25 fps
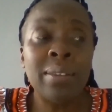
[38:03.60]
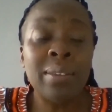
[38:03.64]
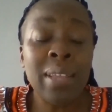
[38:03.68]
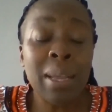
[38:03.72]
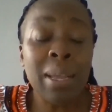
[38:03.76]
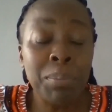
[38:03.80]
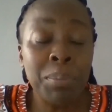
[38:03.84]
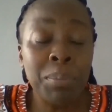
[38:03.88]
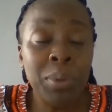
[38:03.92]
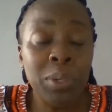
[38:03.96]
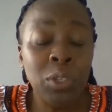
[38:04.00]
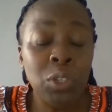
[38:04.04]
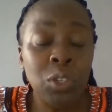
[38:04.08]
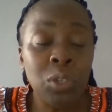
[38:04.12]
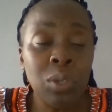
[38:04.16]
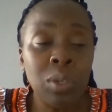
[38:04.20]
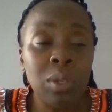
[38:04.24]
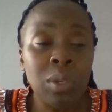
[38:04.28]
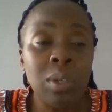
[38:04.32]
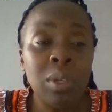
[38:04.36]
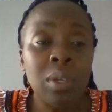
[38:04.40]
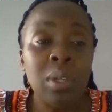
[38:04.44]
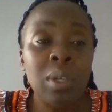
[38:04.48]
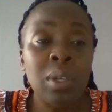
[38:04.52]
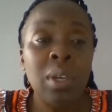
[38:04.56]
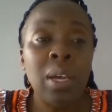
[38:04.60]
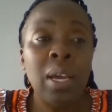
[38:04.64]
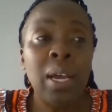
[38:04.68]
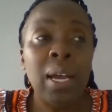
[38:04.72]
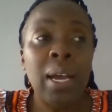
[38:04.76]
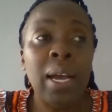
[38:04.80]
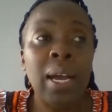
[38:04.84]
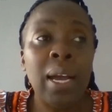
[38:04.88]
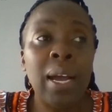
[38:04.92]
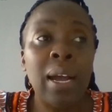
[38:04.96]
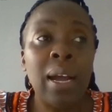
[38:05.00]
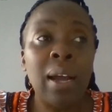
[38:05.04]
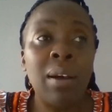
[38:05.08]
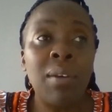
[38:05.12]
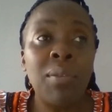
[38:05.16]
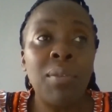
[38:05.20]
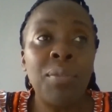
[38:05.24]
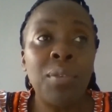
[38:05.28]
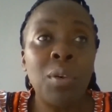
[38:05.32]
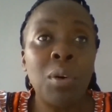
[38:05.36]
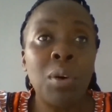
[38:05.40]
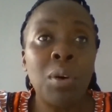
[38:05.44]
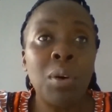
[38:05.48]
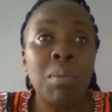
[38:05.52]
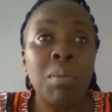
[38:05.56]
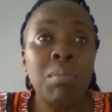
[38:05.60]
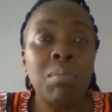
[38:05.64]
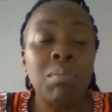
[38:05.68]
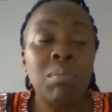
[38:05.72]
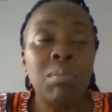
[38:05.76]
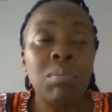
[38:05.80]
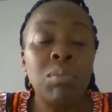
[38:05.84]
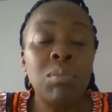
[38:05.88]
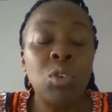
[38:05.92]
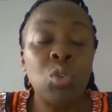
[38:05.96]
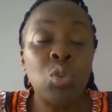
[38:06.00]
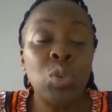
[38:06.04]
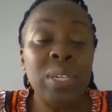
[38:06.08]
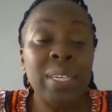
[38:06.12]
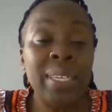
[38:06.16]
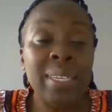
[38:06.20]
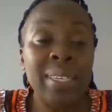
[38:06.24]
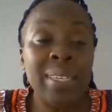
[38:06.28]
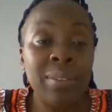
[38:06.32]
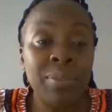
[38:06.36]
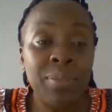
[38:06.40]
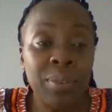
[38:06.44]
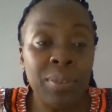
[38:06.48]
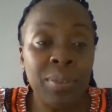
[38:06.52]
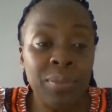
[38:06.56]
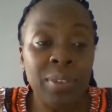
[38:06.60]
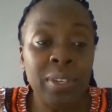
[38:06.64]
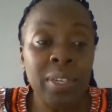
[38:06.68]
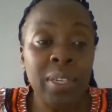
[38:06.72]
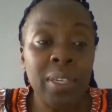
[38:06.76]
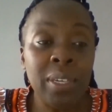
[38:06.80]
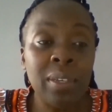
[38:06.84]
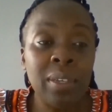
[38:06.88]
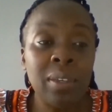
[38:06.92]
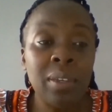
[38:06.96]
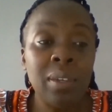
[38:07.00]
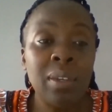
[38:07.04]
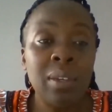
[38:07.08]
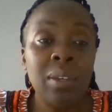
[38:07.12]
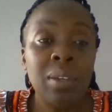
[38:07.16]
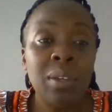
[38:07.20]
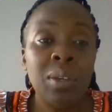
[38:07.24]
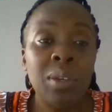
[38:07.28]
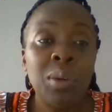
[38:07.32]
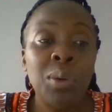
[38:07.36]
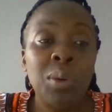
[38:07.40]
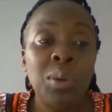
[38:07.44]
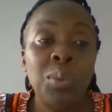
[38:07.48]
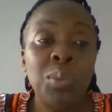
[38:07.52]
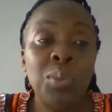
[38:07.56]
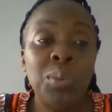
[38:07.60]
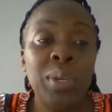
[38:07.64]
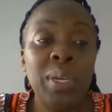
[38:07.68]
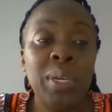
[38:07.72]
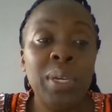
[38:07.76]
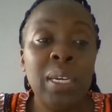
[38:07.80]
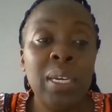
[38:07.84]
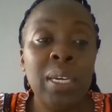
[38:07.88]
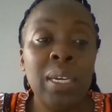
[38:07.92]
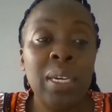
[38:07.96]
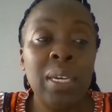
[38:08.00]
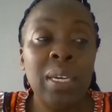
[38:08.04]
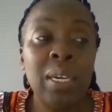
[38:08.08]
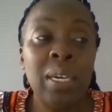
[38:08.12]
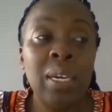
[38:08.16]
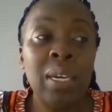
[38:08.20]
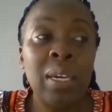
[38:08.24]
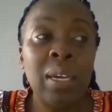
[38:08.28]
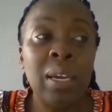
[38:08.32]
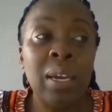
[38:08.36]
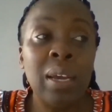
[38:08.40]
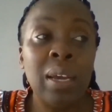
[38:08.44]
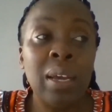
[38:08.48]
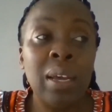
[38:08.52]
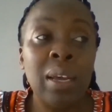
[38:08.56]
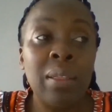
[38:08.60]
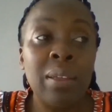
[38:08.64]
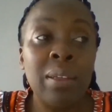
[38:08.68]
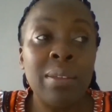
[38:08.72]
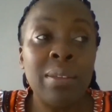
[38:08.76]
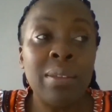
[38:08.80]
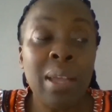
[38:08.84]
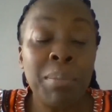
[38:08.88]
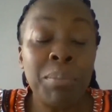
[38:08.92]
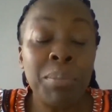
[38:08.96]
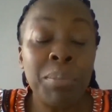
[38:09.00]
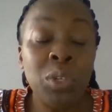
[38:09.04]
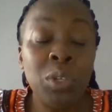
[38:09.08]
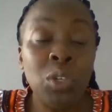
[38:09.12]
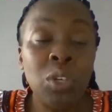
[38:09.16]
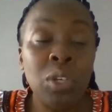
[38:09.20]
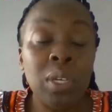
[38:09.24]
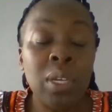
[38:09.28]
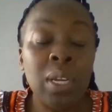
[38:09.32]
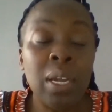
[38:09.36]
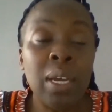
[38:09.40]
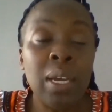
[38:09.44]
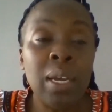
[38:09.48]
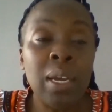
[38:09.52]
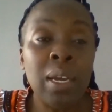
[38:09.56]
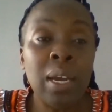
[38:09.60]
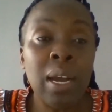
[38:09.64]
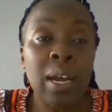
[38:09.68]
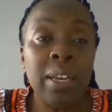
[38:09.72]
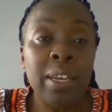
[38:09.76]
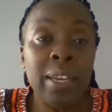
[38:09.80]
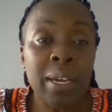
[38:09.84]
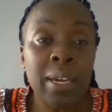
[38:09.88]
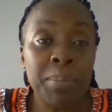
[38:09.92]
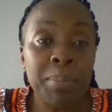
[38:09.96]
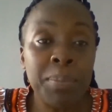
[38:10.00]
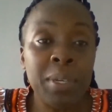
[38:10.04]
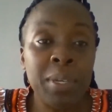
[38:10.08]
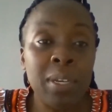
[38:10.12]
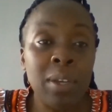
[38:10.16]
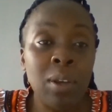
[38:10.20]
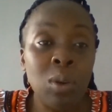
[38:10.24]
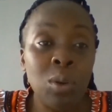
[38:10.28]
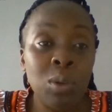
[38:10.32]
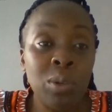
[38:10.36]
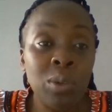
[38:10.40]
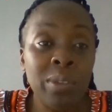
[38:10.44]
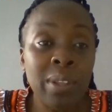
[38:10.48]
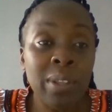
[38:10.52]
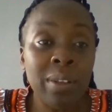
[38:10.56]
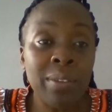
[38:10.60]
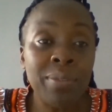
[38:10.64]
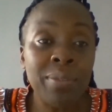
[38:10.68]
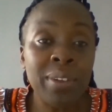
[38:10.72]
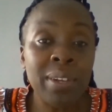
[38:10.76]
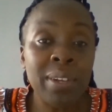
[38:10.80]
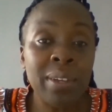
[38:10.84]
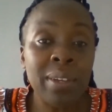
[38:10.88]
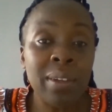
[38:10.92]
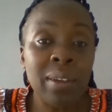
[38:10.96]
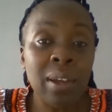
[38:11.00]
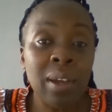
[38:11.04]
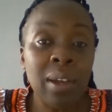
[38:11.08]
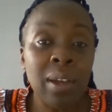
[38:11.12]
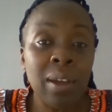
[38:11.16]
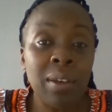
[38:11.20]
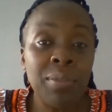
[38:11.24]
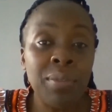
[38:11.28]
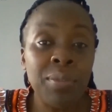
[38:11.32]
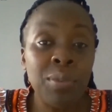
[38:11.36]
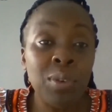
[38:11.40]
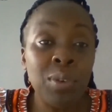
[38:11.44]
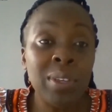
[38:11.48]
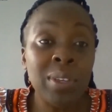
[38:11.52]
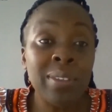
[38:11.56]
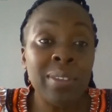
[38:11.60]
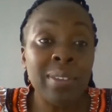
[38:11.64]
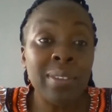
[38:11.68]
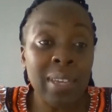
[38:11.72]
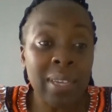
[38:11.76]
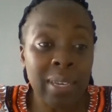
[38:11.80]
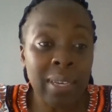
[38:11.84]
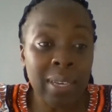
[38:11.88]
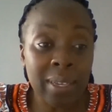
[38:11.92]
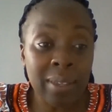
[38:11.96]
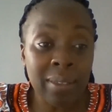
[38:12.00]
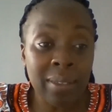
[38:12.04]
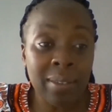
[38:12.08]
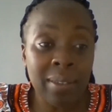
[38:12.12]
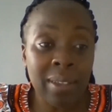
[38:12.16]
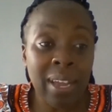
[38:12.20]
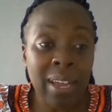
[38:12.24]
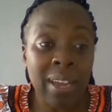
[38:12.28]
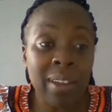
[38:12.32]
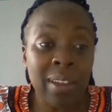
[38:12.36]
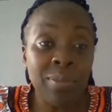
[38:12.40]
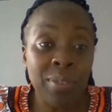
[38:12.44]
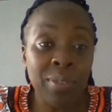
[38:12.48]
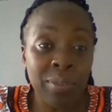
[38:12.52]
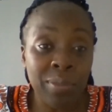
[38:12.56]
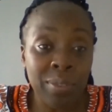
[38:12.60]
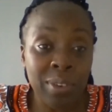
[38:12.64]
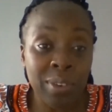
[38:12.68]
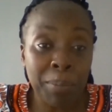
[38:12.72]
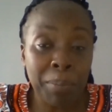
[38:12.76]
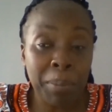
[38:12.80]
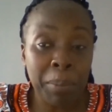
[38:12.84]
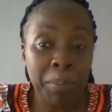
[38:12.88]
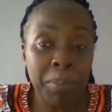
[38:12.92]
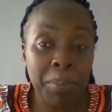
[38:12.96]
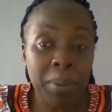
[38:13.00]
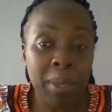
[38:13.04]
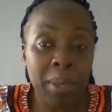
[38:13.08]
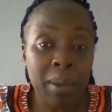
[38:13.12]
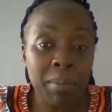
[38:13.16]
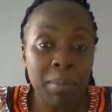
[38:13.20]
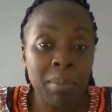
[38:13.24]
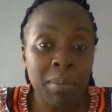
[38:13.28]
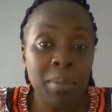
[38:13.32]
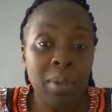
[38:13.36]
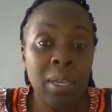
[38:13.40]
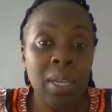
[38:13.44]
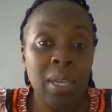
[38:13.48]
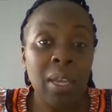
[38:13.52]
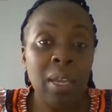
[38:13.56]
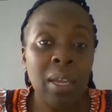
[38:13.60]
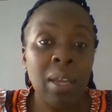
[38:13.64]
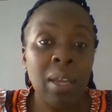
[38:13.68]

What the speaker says: a sub-region, from 2015, the sub-region adopted low sulfur fuel standards at 50 ppm.